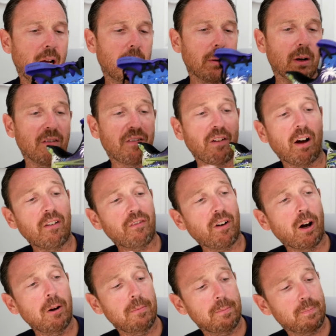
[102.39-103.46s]
we've got
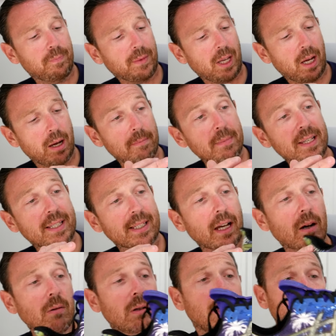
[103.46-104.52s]
FlyteFoam uh,
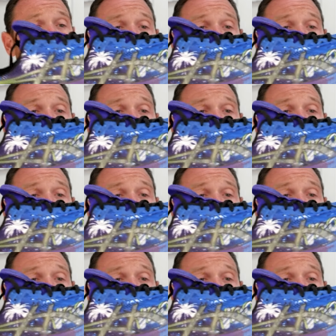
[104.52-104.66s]
midsole